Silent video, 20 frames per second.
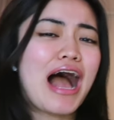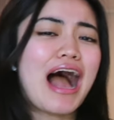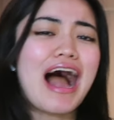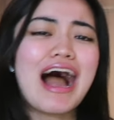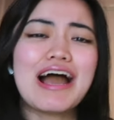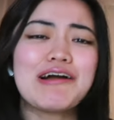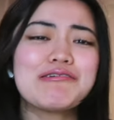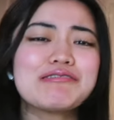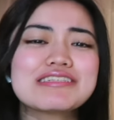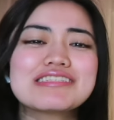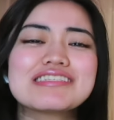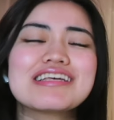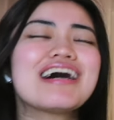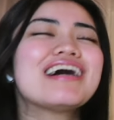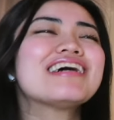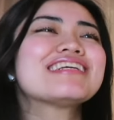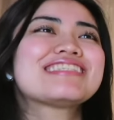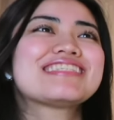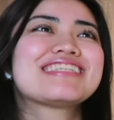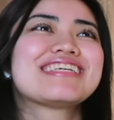I was
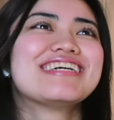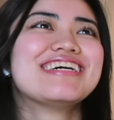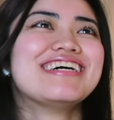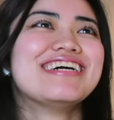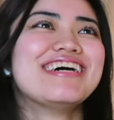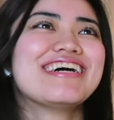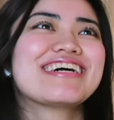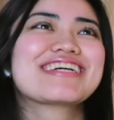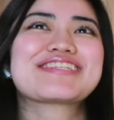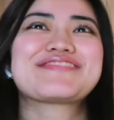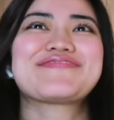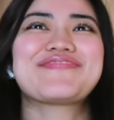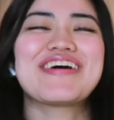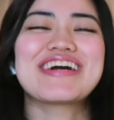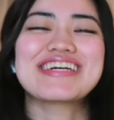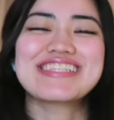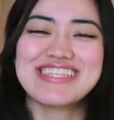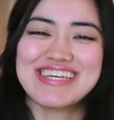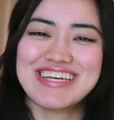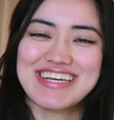not
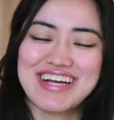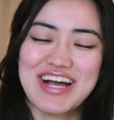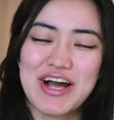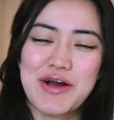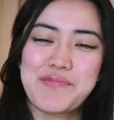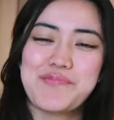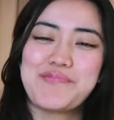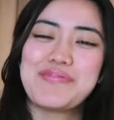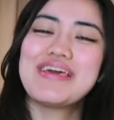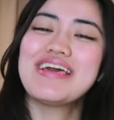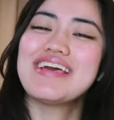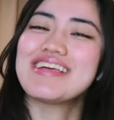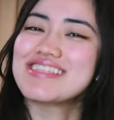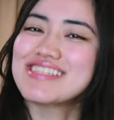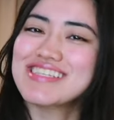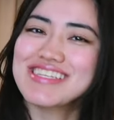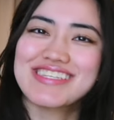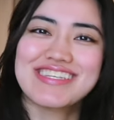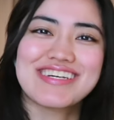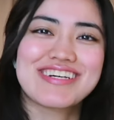expecting a
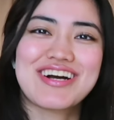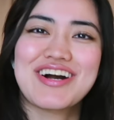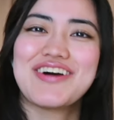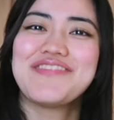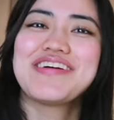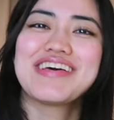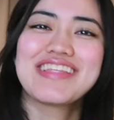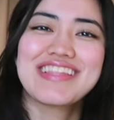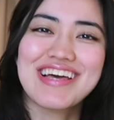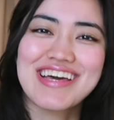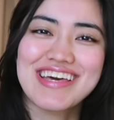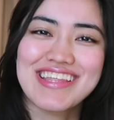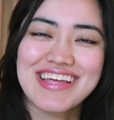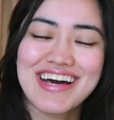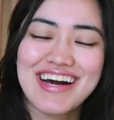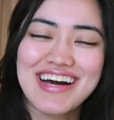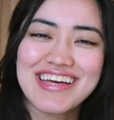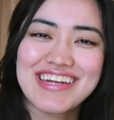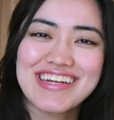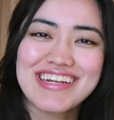beat to come in like
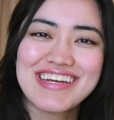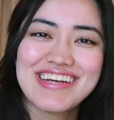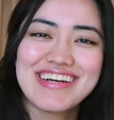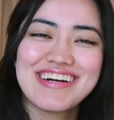that.